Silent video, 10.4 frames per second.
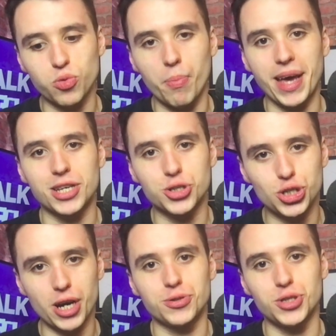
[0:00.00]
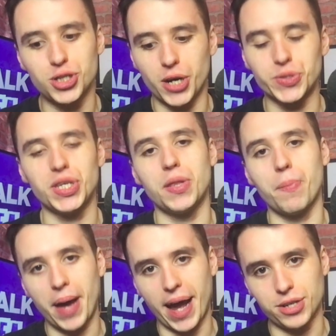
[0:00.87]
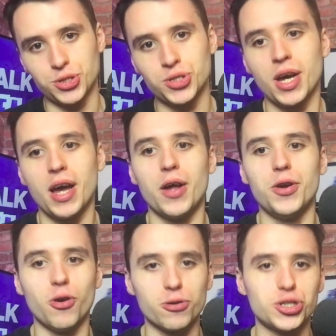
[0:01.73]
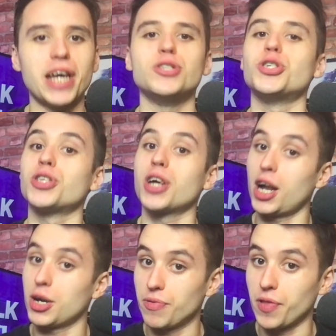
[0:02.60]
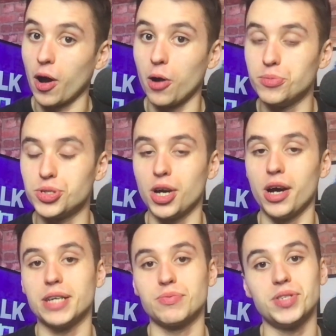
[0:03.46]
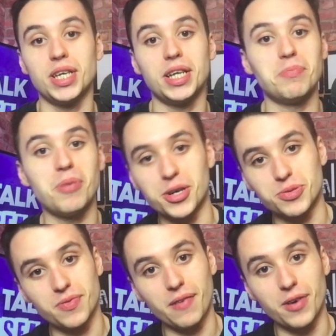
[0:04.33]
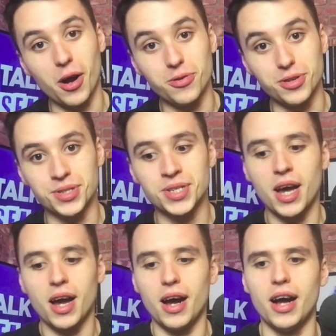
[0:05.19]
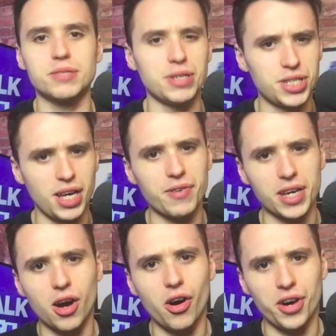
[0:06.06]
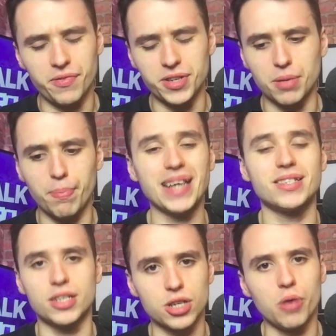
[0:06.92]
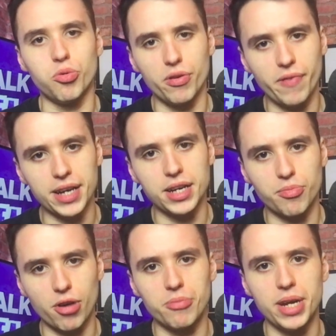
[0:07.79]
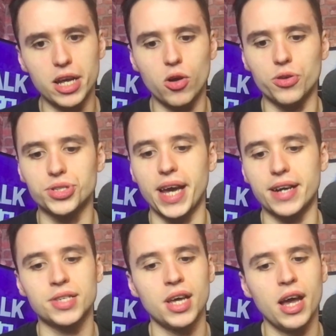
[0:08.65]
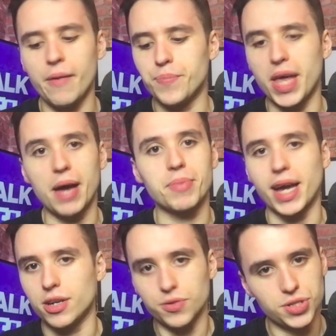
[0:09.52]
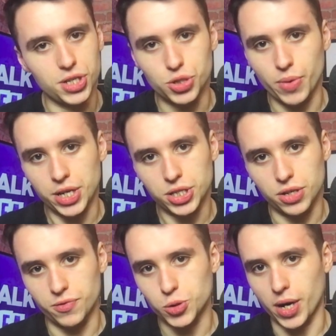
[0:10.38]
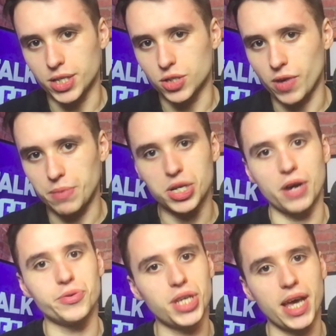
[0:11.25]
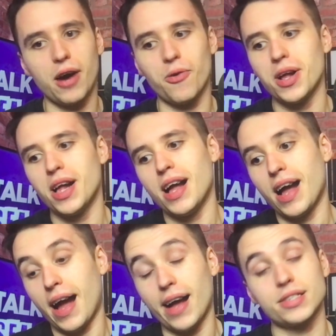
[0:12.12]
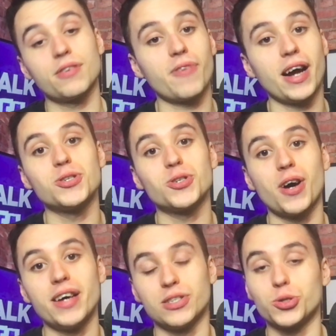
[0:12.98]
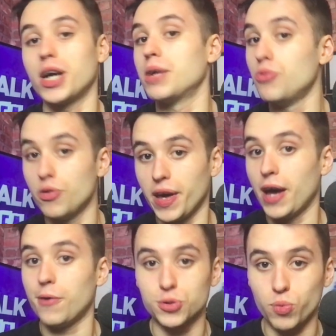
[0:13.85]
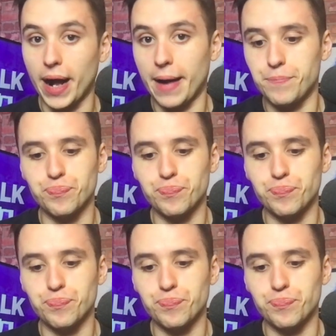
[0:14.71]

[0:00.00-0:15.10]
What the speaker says: what makes Chelsea, Chelsea, the badge. Not changing the colour of the home shirt, as we've seen in the past with other owners. Especially, I think Cardiff is the best example we've had in a Premier League context. The MK Don situation of trying to rip Chelsea out as a franchise and trying to move it elsewhere.